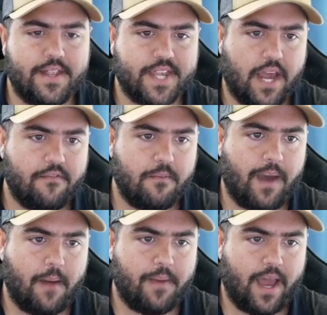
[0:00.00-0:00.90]
inside of the
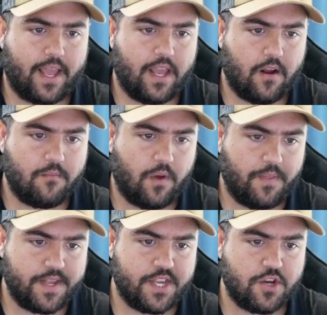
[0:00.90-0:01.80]
map pack here, right?
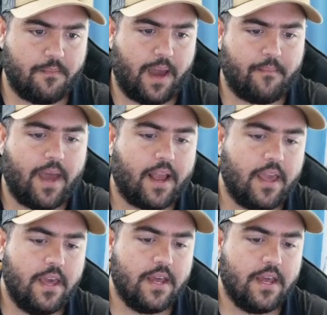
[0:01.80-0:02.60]
This is your map pack.